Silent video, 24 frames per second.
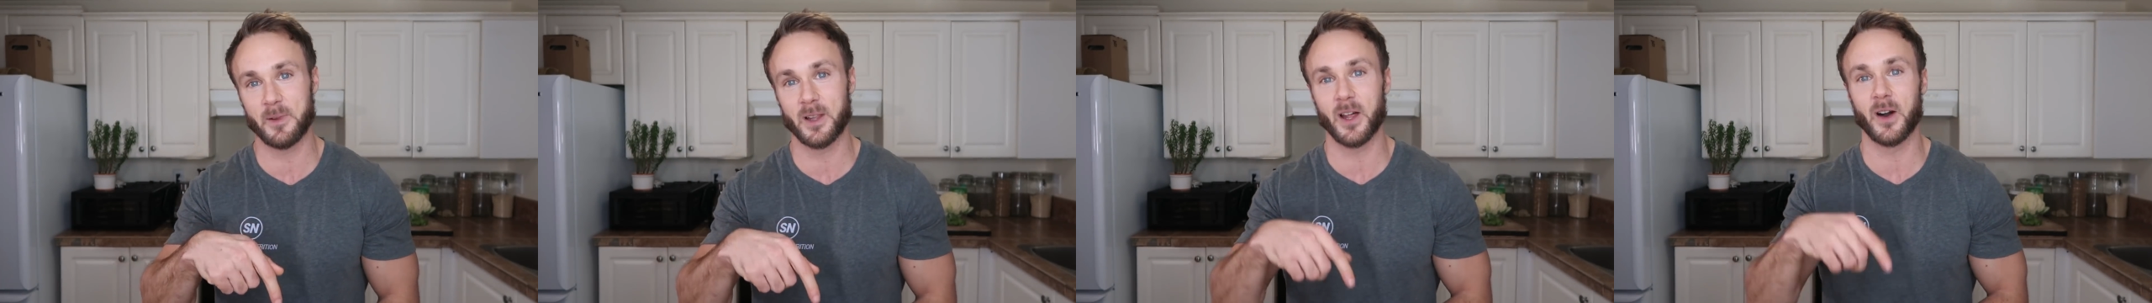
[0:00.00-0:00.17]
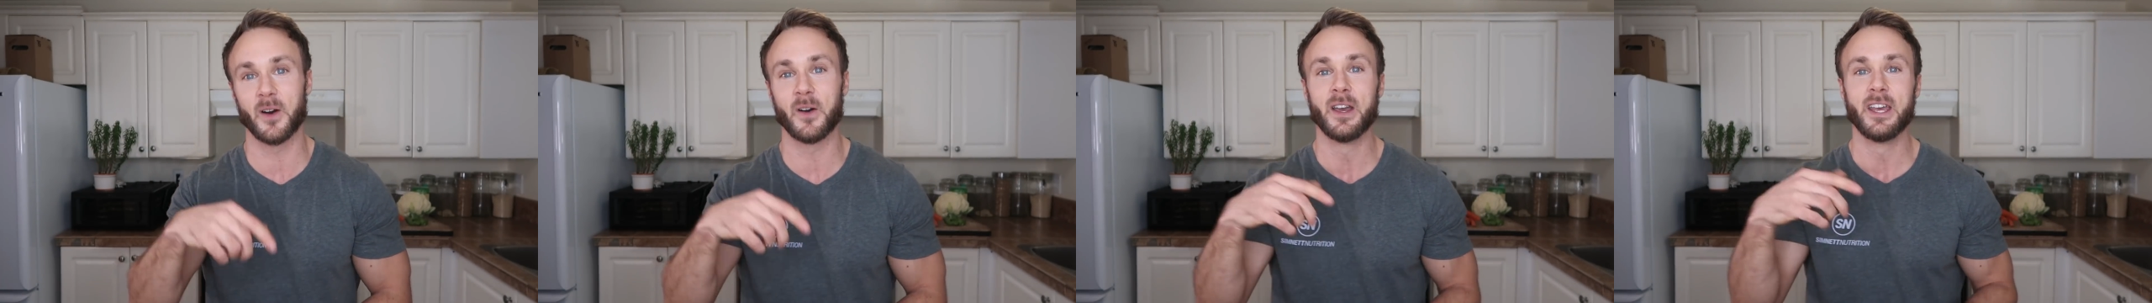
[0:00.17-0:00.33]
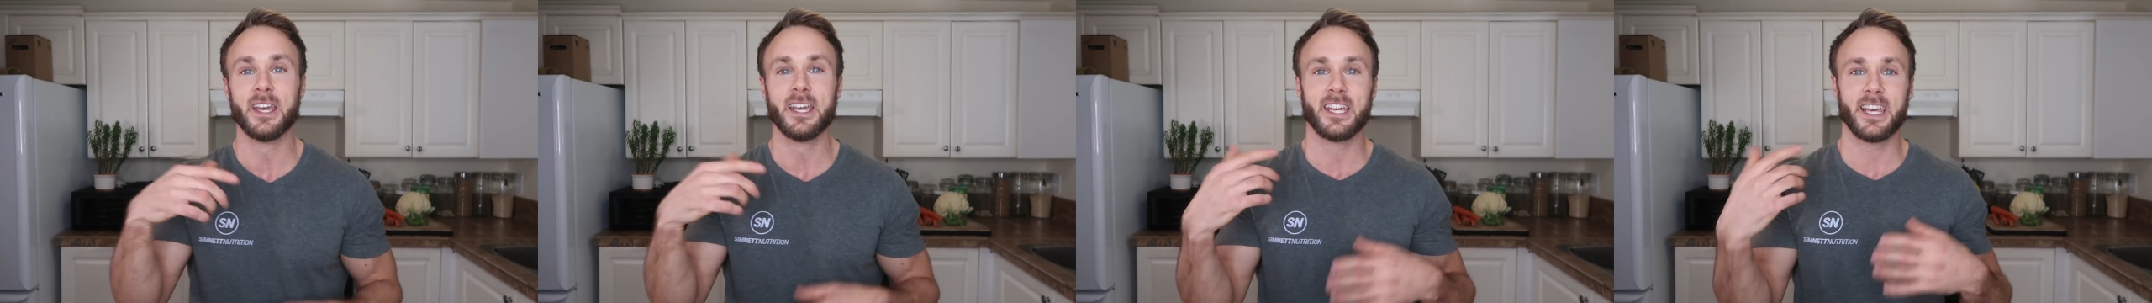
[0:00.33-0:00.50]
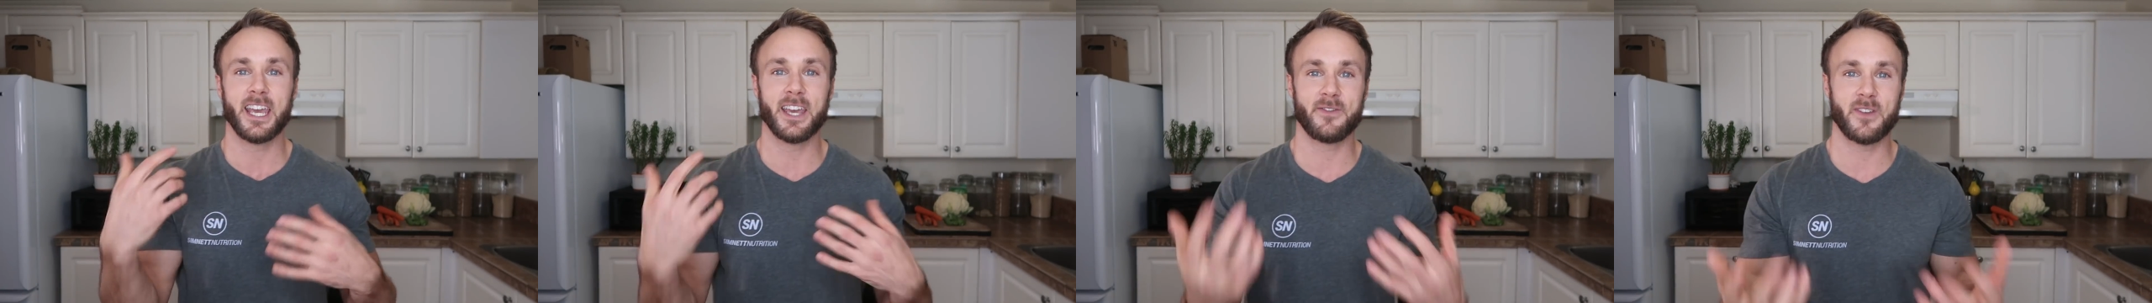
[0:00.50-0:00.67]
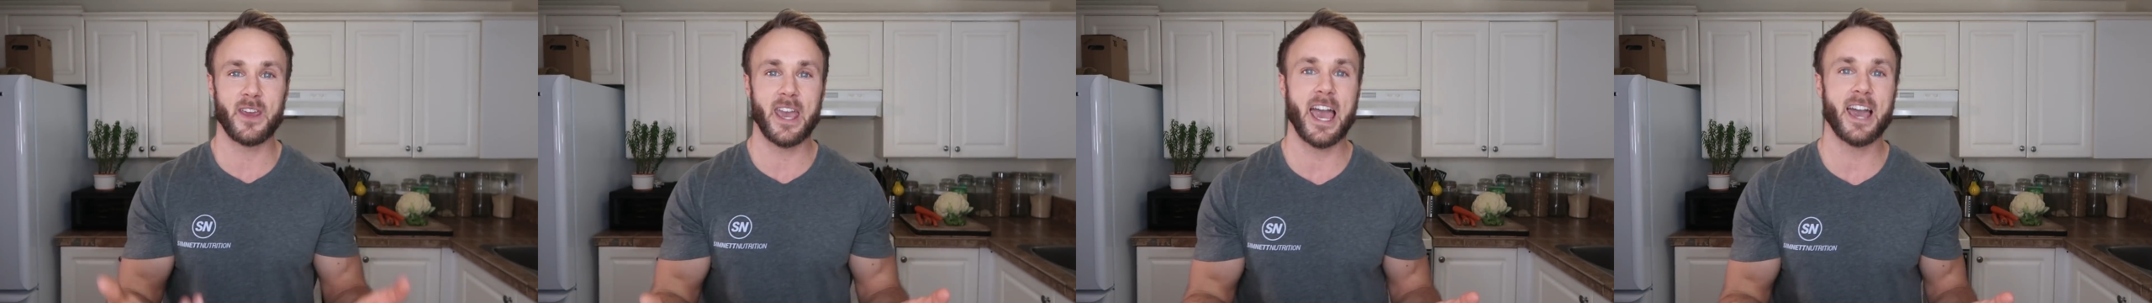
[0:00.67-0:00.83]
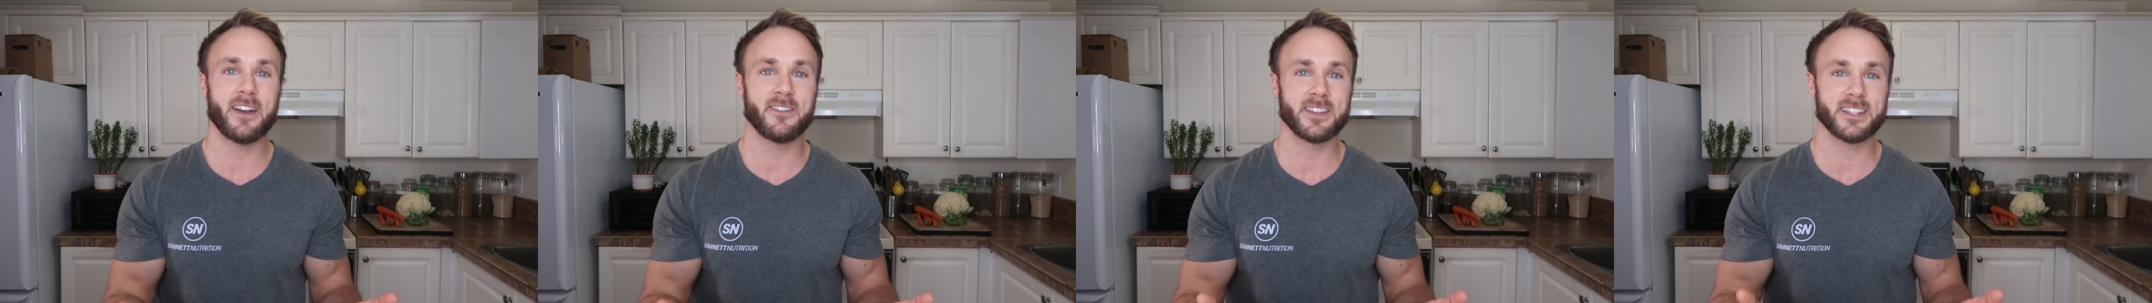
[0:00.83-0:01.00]
below if
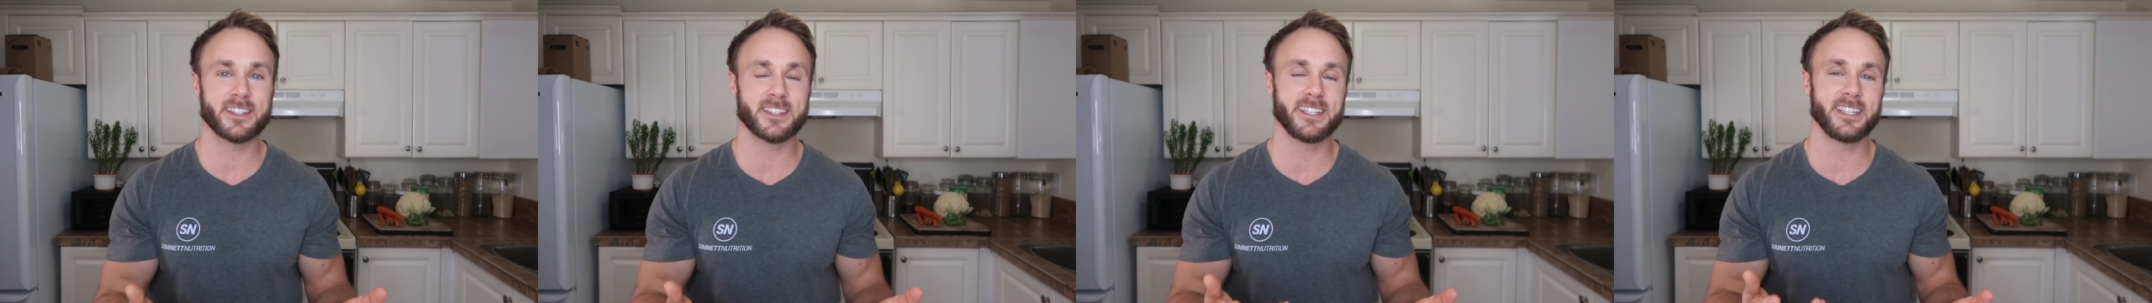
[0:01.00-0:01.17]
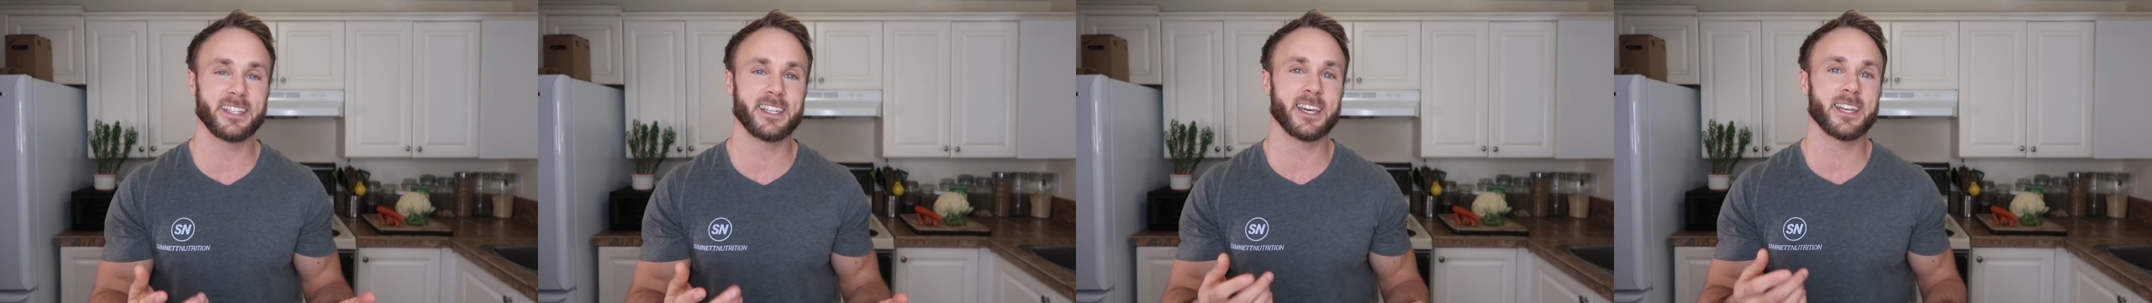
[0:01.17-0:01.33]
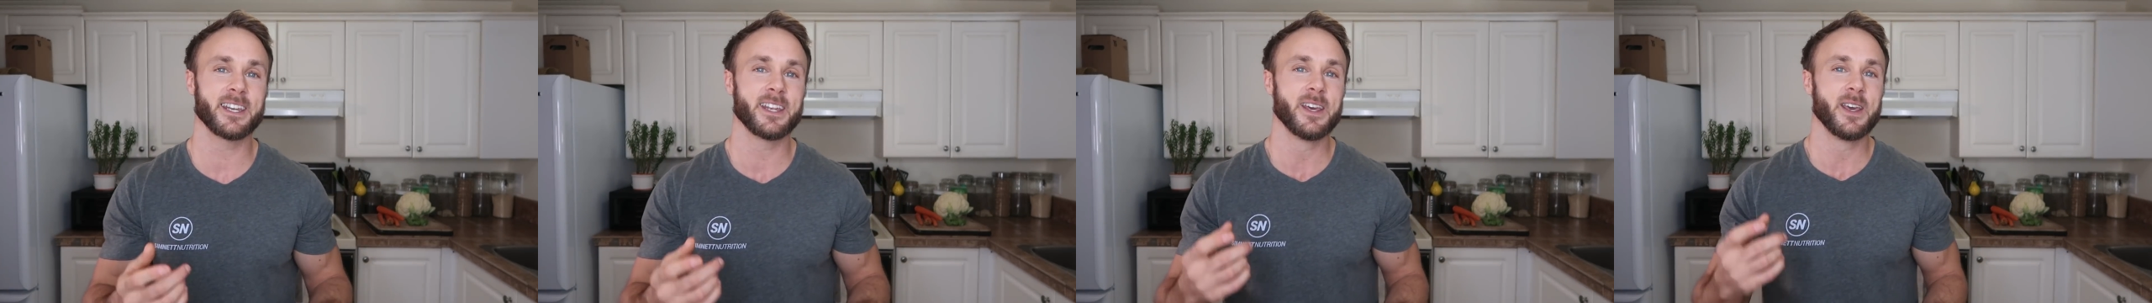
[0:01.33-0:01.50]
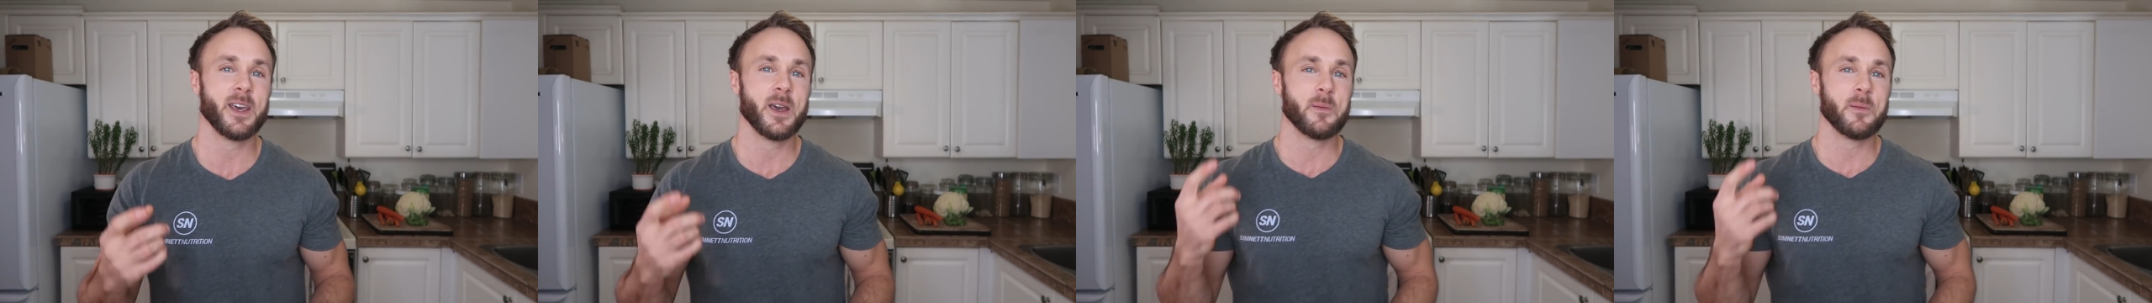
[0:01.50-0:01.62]
you haven't seen it.